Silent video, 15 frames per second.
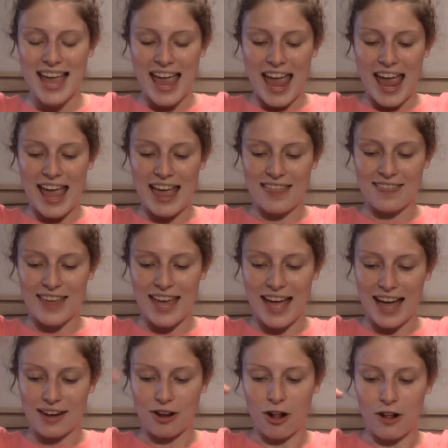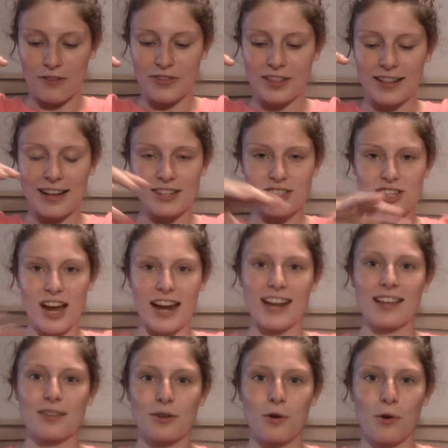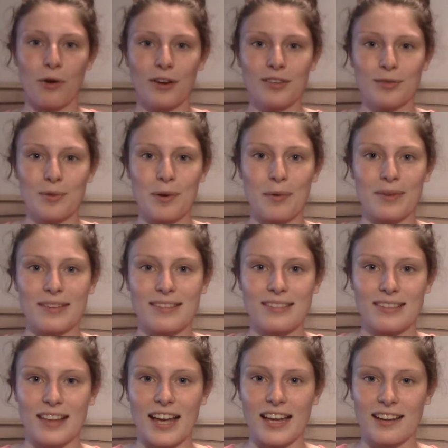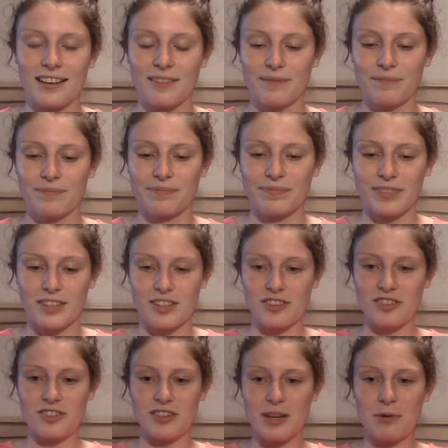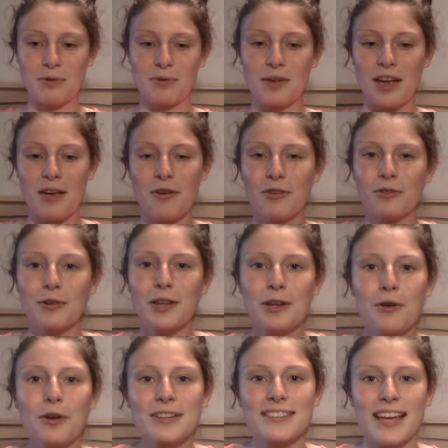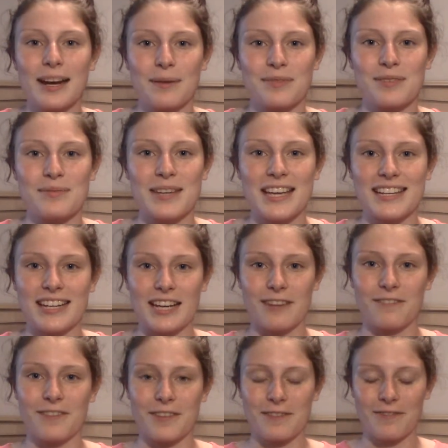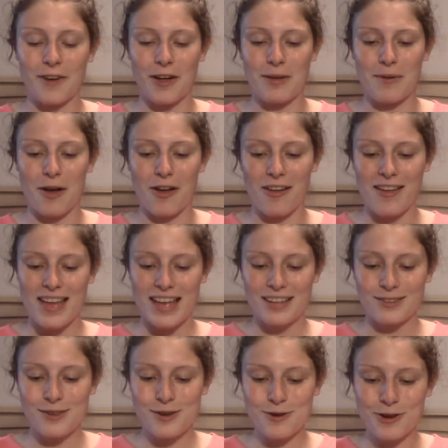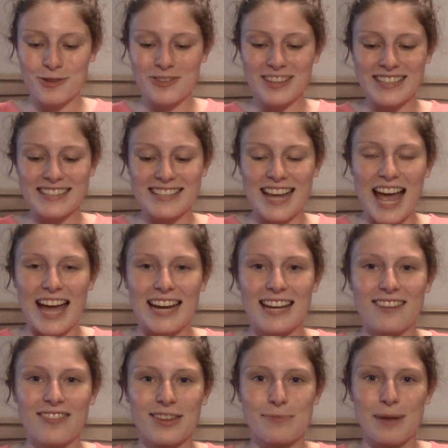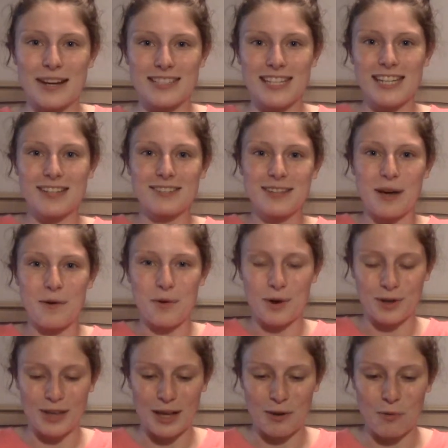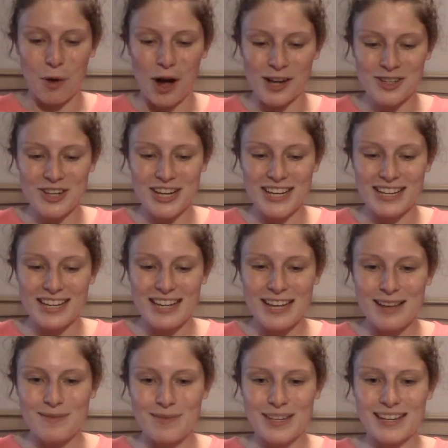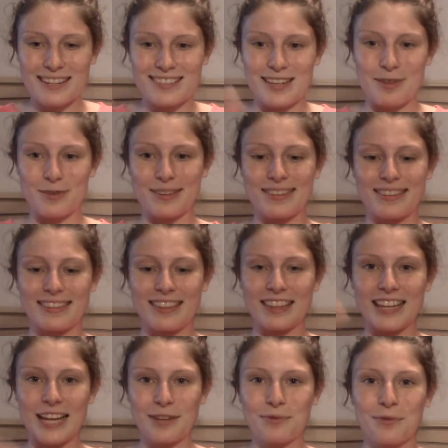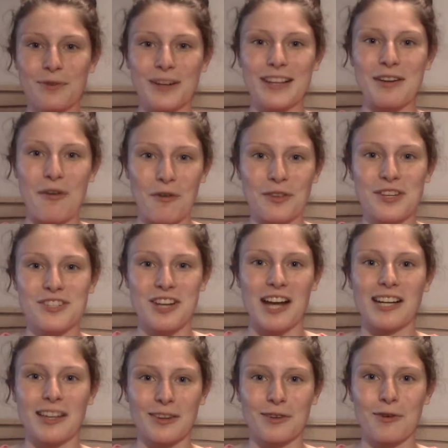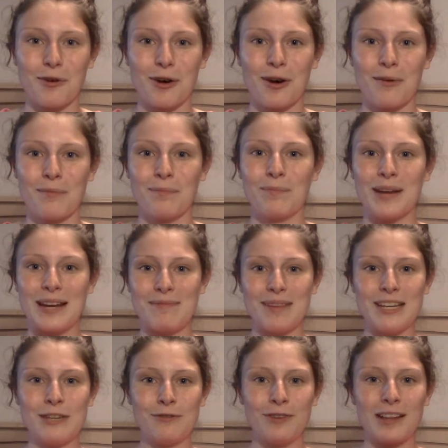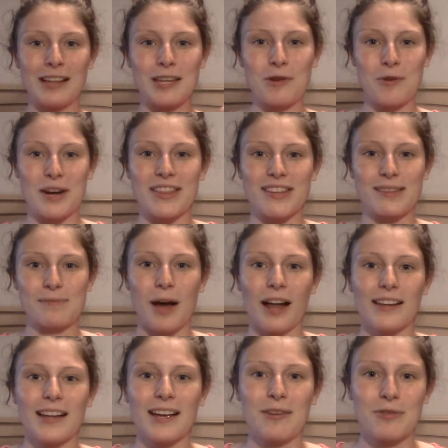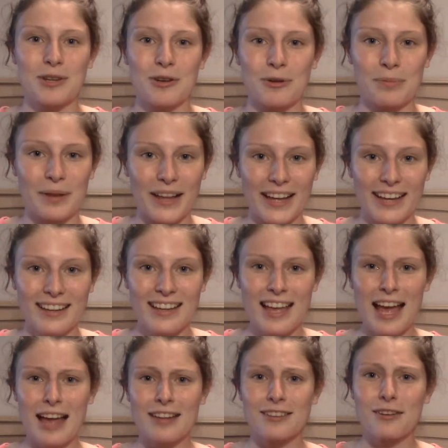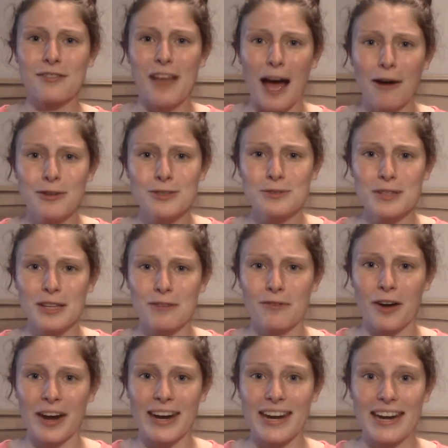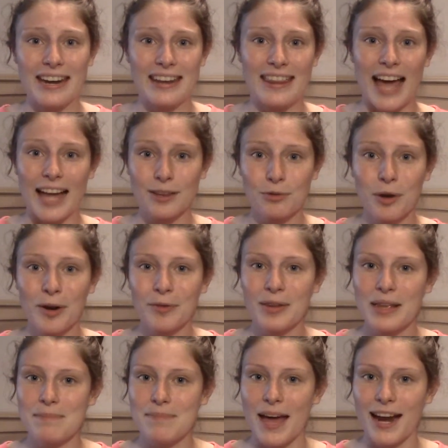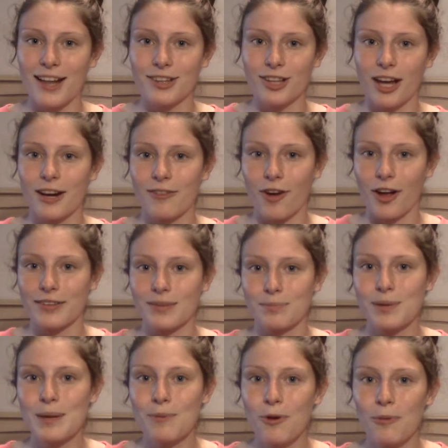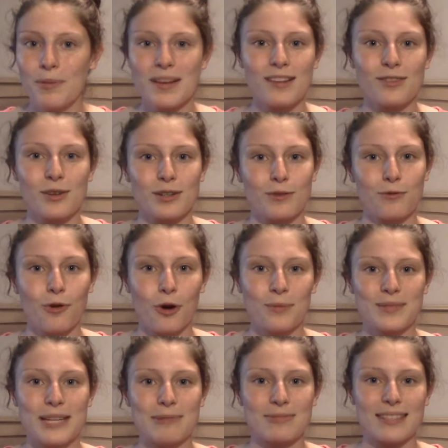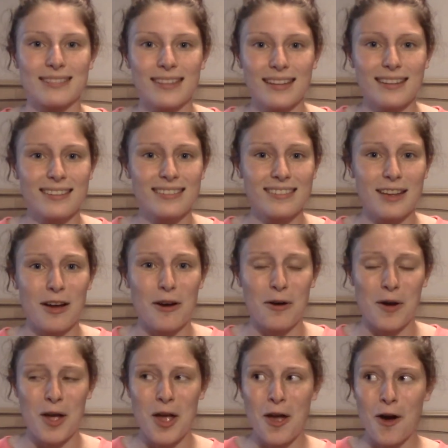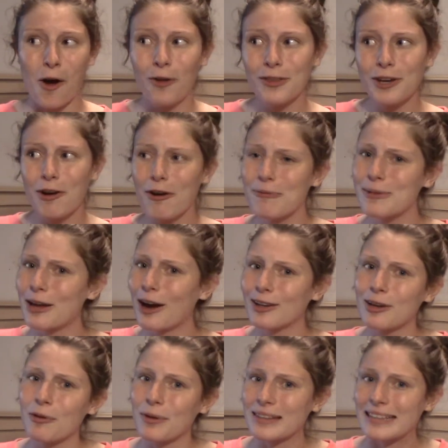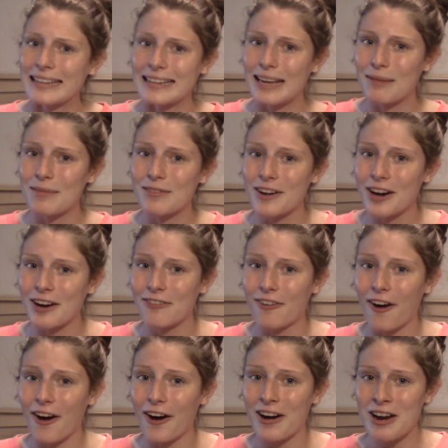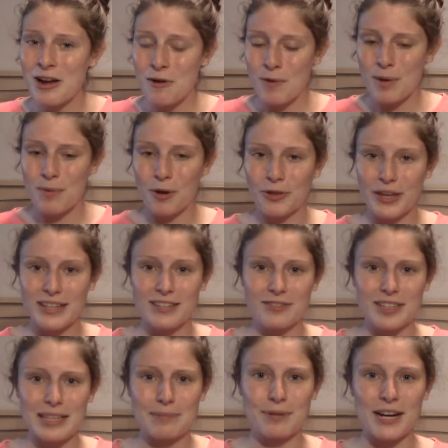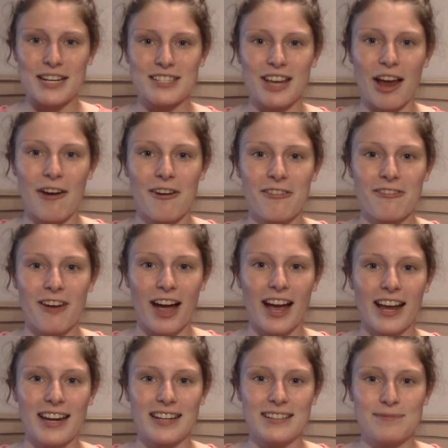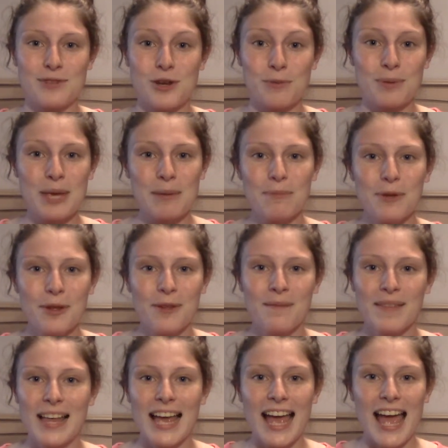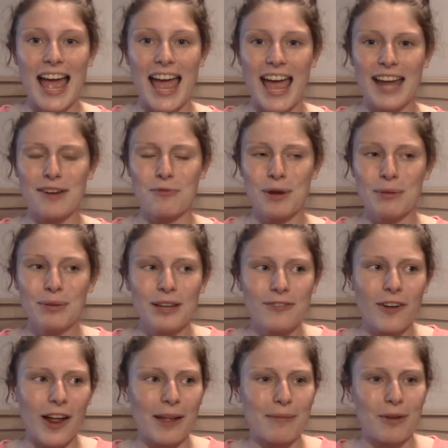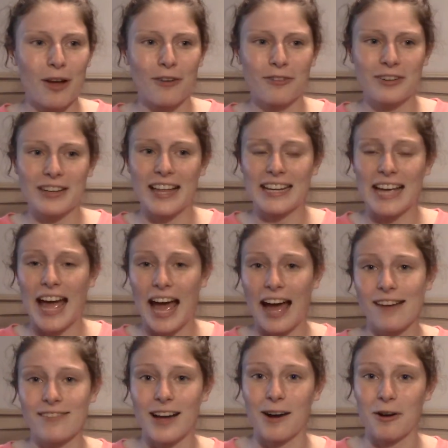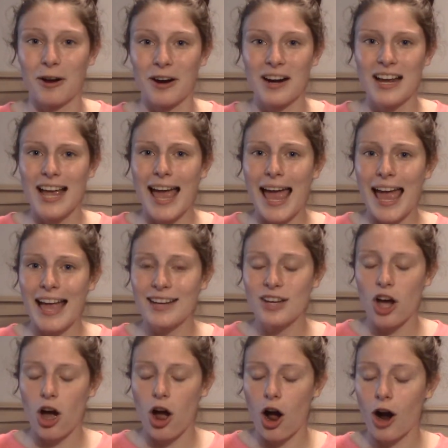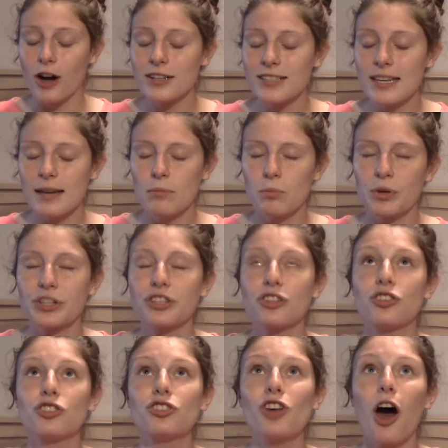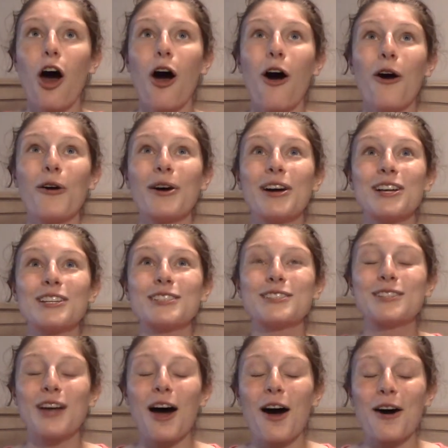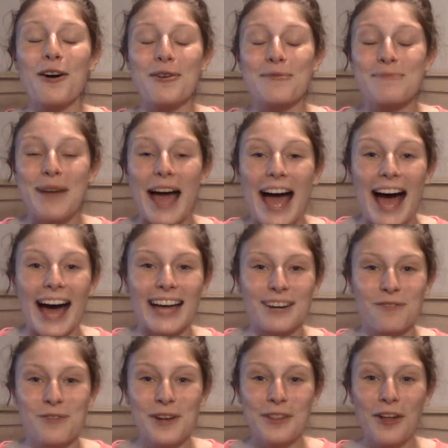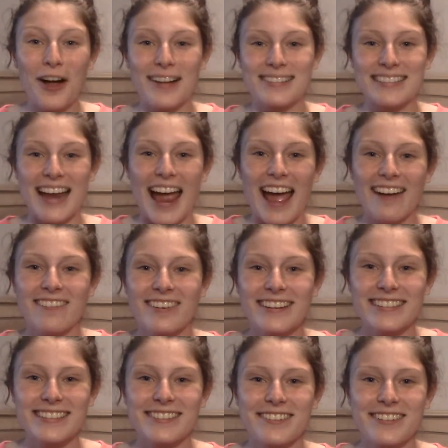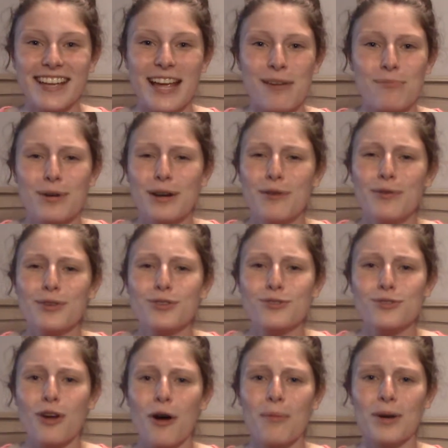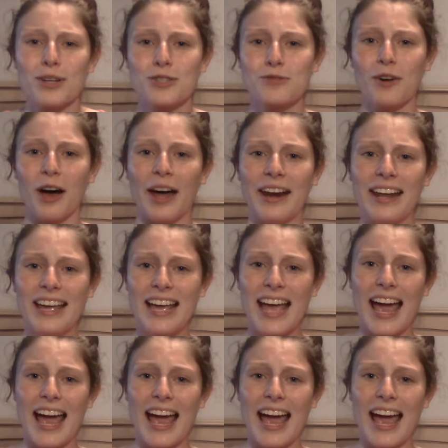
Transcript: and they had all the lights shining on the court, so it was like, it was a really cool setup to be at night for the volleyball. So you couldn't really see any of the spectators that were like watching, because the lights really only shined on the court, but it made you feel like you were in the spotlight when you were playing. So that was really fun, and that's where I really met a lot of awesome people, because you had to form teams of 6. So only knowing Bianca wasn't going to get me very far. We both had to really branch out and find new people, and we played volleyball for like a half hour, and our team was so bad. We lost every single game, but it was so much fun.